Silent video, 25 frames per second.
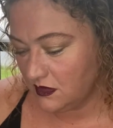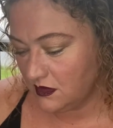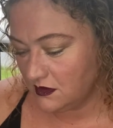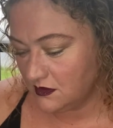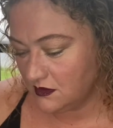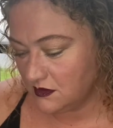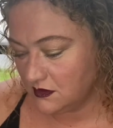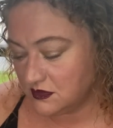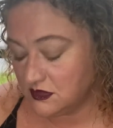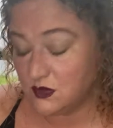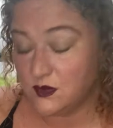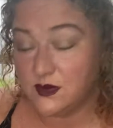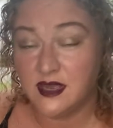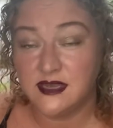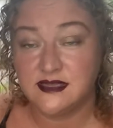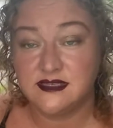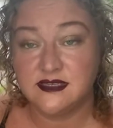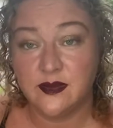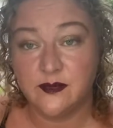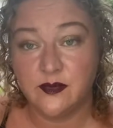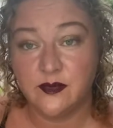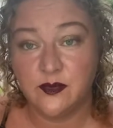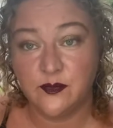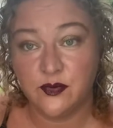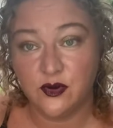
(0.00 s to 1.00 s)
So yes,
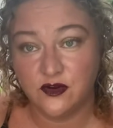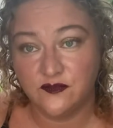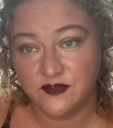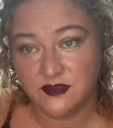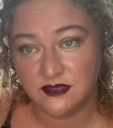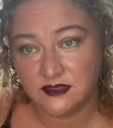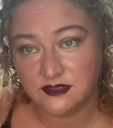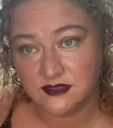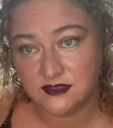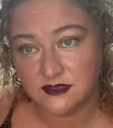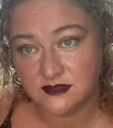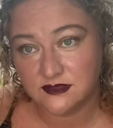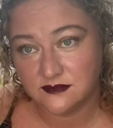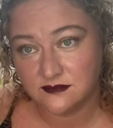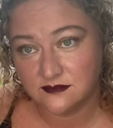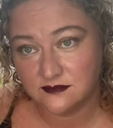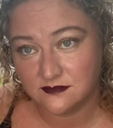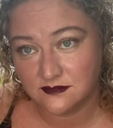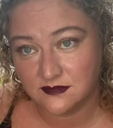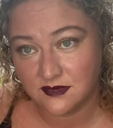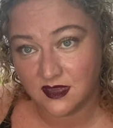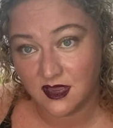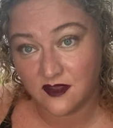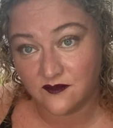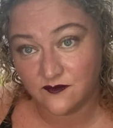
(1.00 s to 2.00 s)
I'm imperfect.
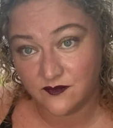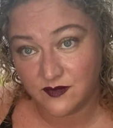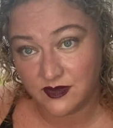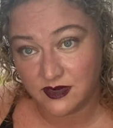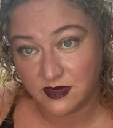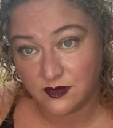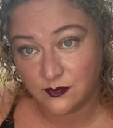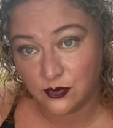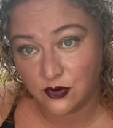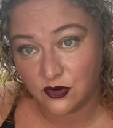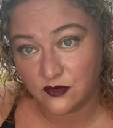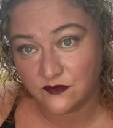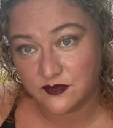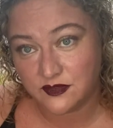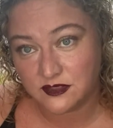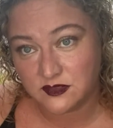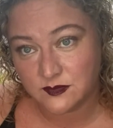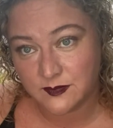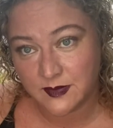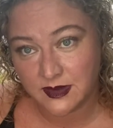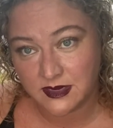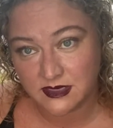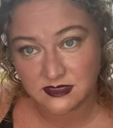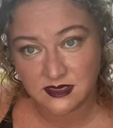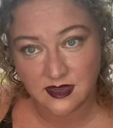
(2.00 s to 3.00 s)
I have been imperfect
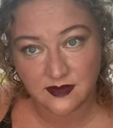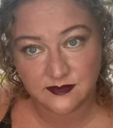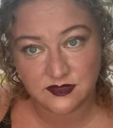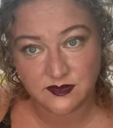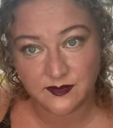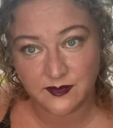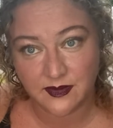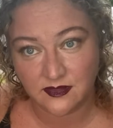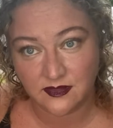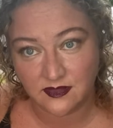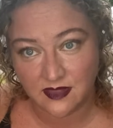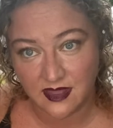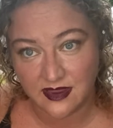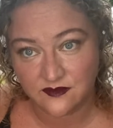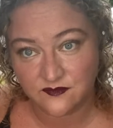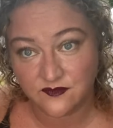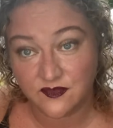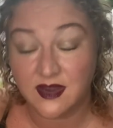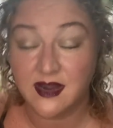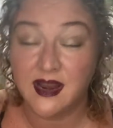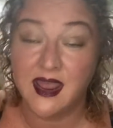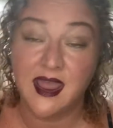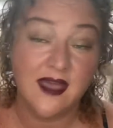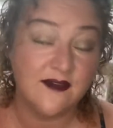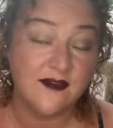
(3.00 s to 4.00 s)
many times in my life,
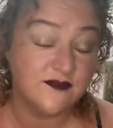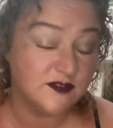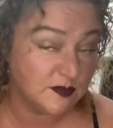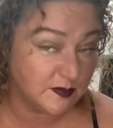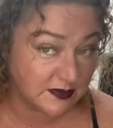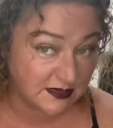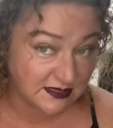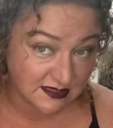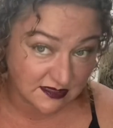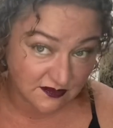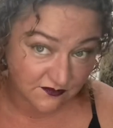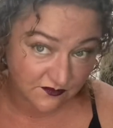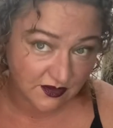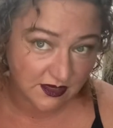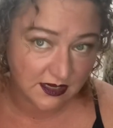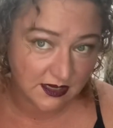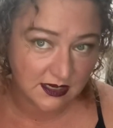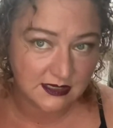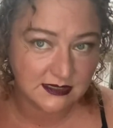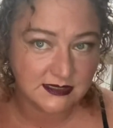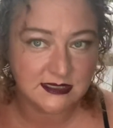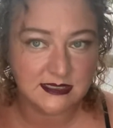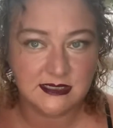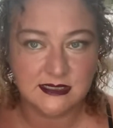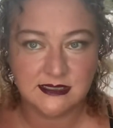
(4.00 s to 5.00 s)
and I have specific
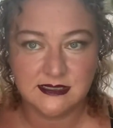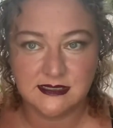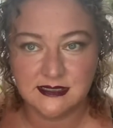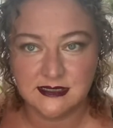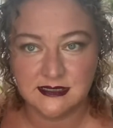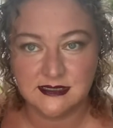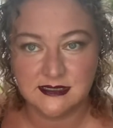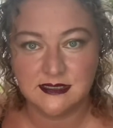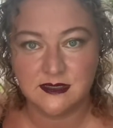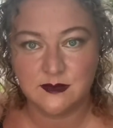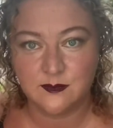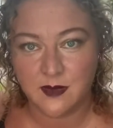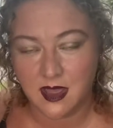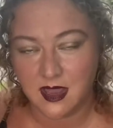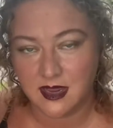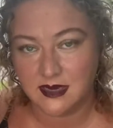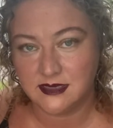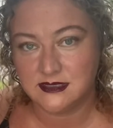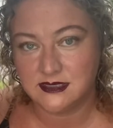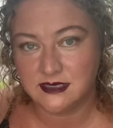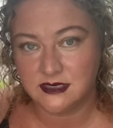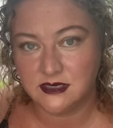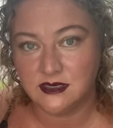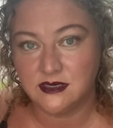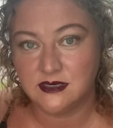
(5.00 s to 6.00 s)
incidences in mind
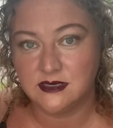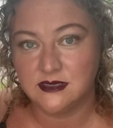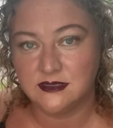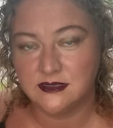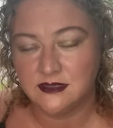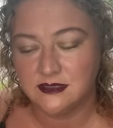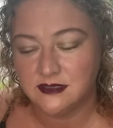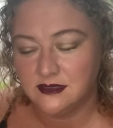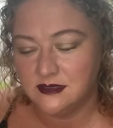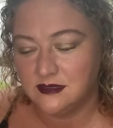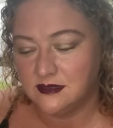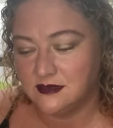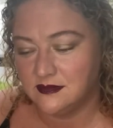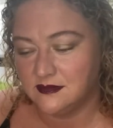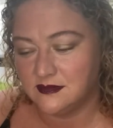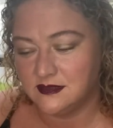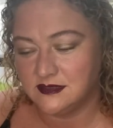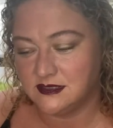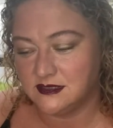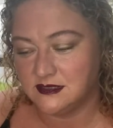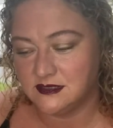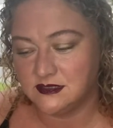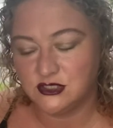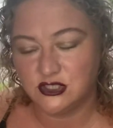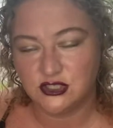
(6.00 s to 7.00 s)
here. This
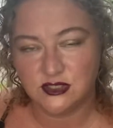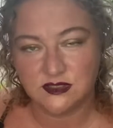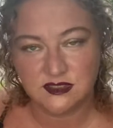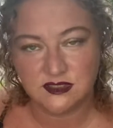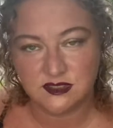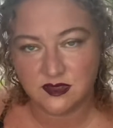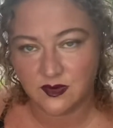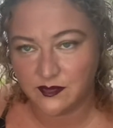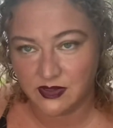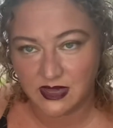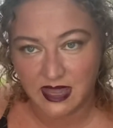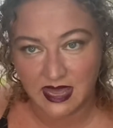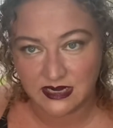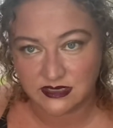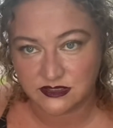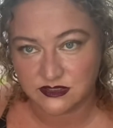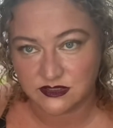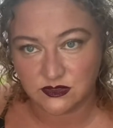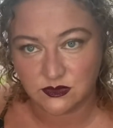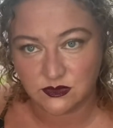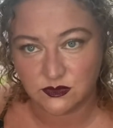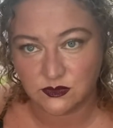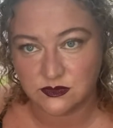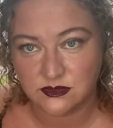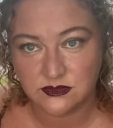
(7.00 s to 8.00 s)
isn't just a
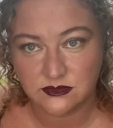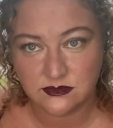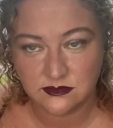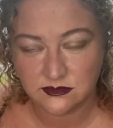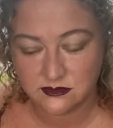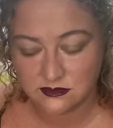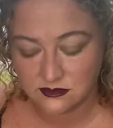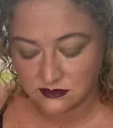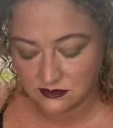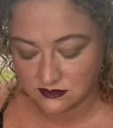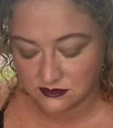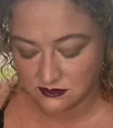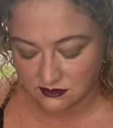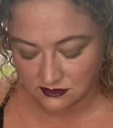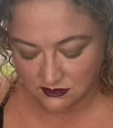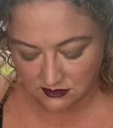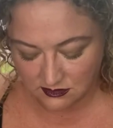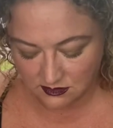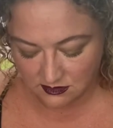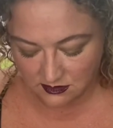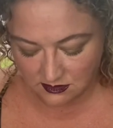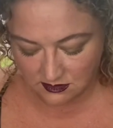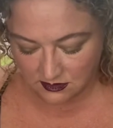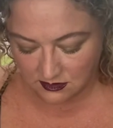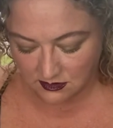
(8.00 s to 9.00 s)
platitude.
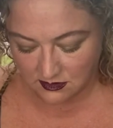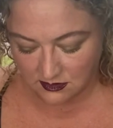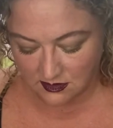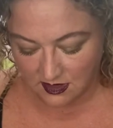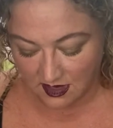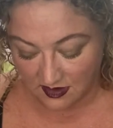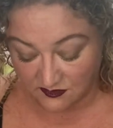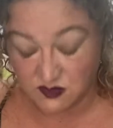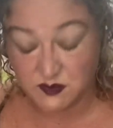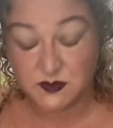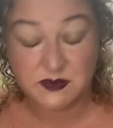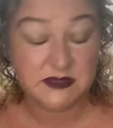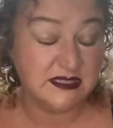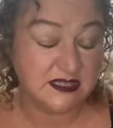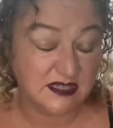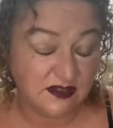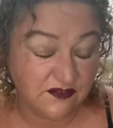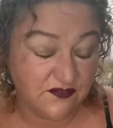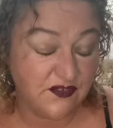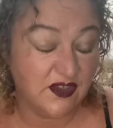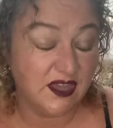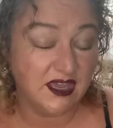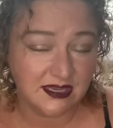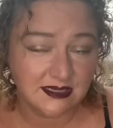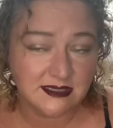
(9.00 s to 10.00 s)
There are
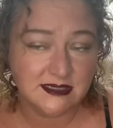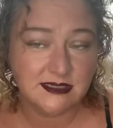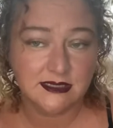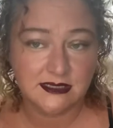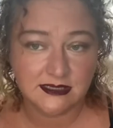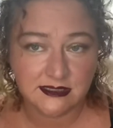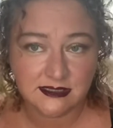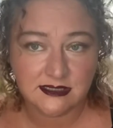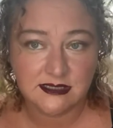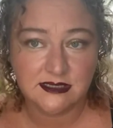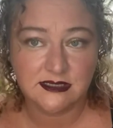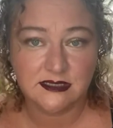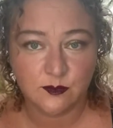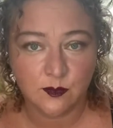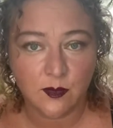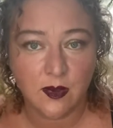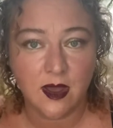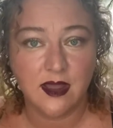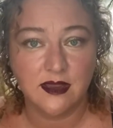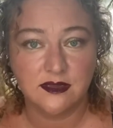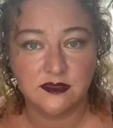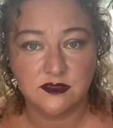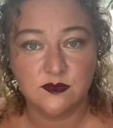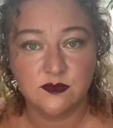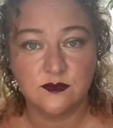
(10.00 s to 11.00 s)
specific incidences in
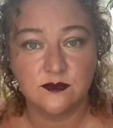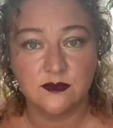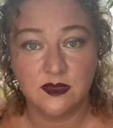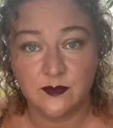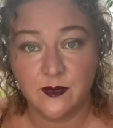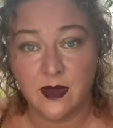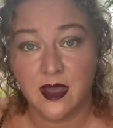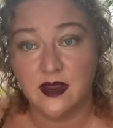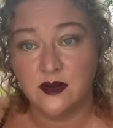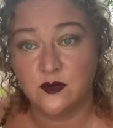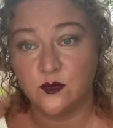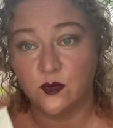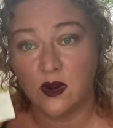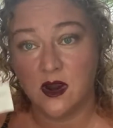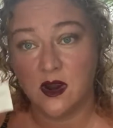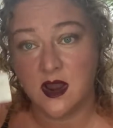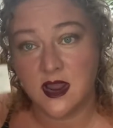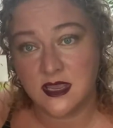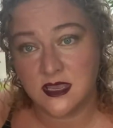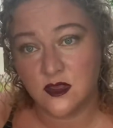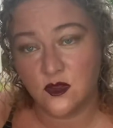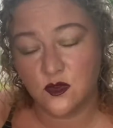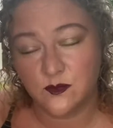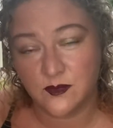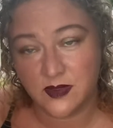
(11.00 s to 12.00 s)
mind where I
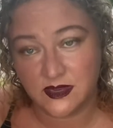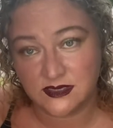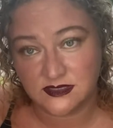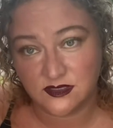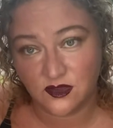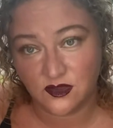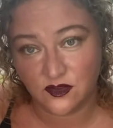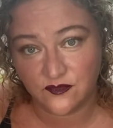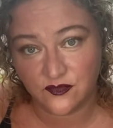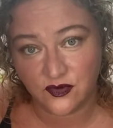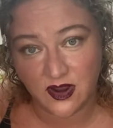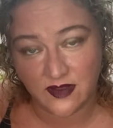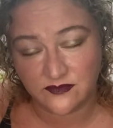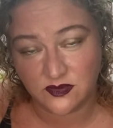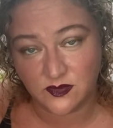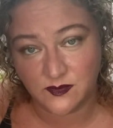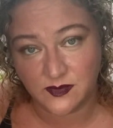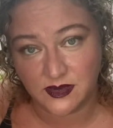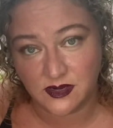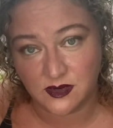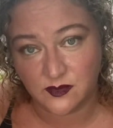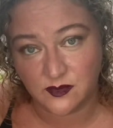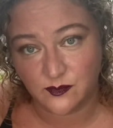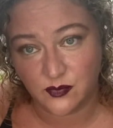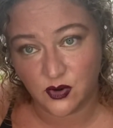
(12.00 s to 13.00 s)
guilt myself for having been
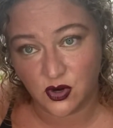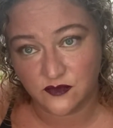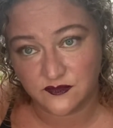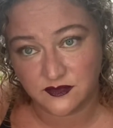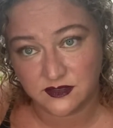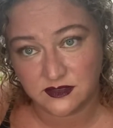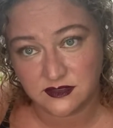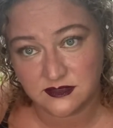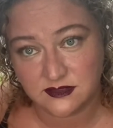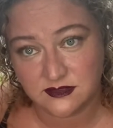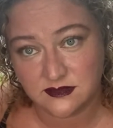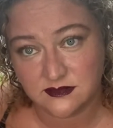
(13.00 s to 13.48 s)
imperfect.